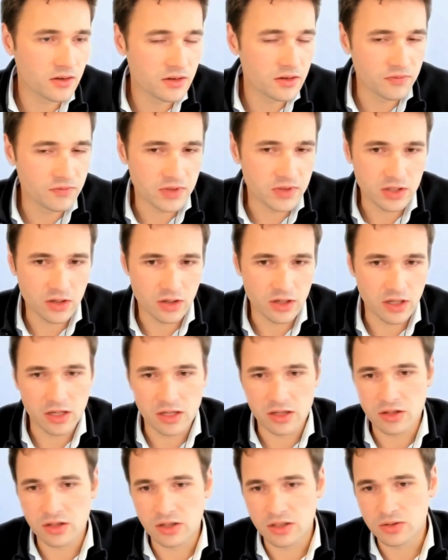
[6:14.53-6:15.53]
video
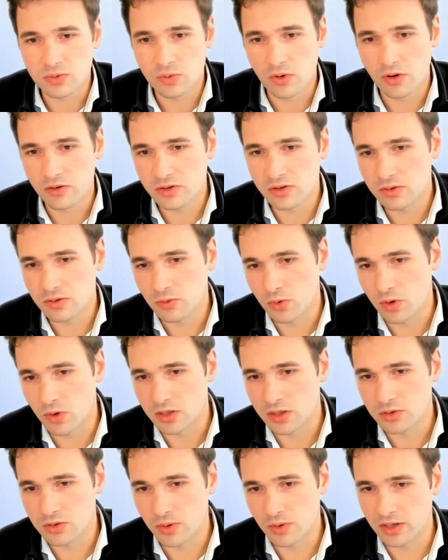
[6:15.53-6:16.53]
analytics
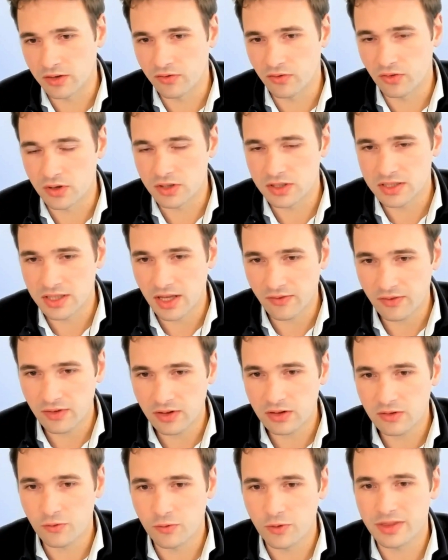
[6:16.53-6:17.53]
works
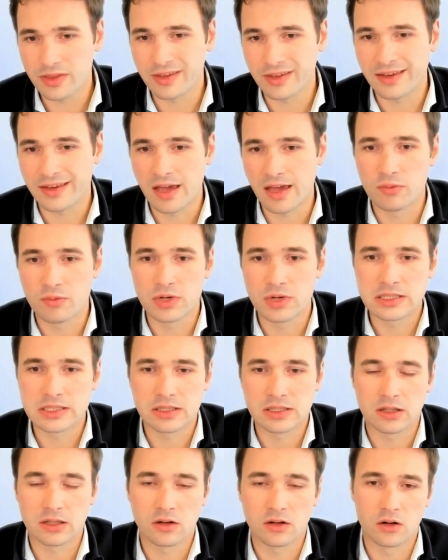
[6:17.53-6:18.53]
24/7 with the cameras
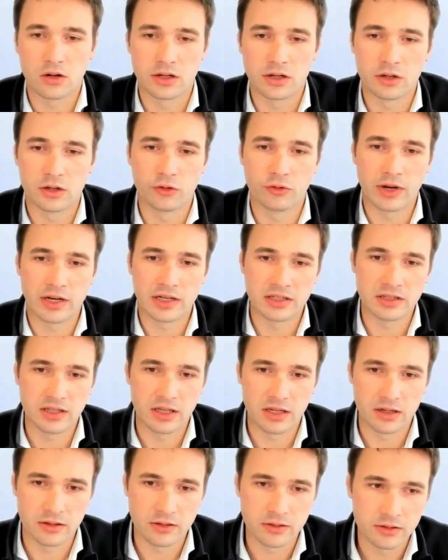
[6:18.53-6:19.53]
that are already
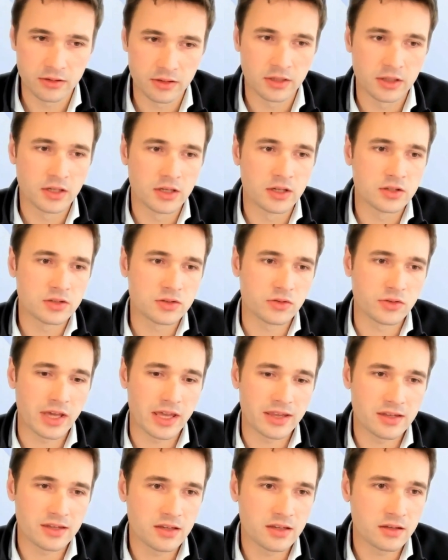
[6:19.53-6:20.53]
there. So
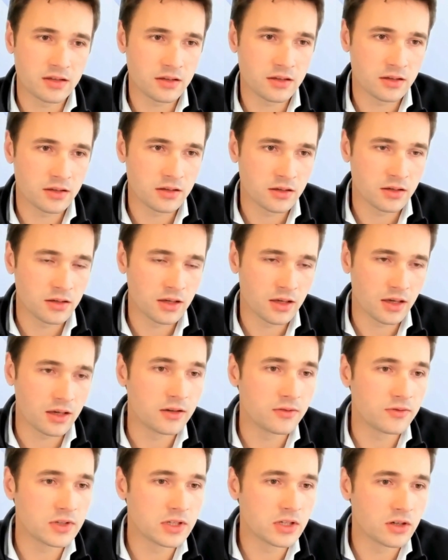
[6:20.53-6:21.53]
getting
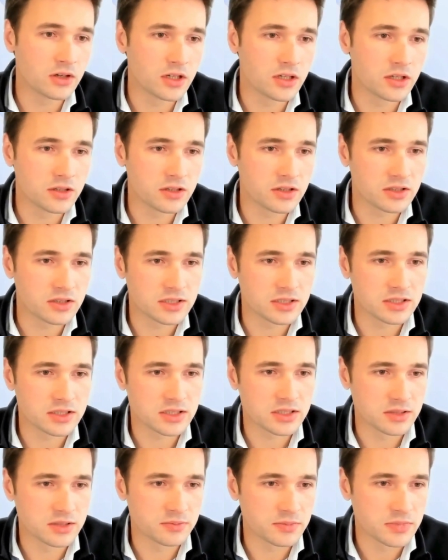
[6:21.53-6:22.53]
a video analytics
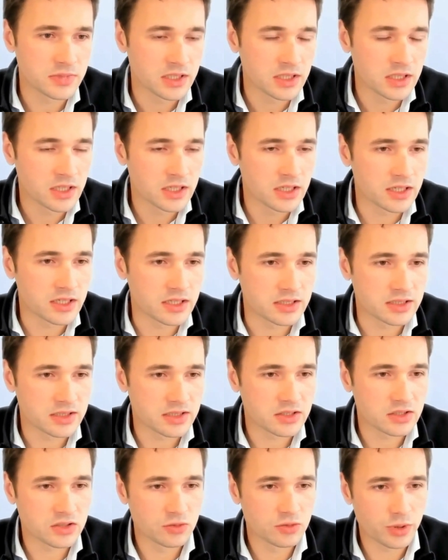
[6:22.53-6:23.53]
system
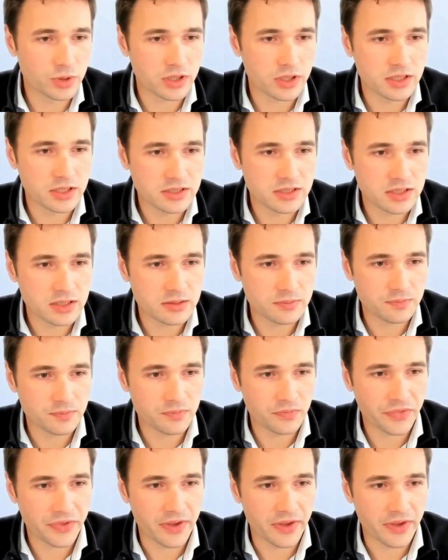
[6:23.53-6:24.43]
is super easy.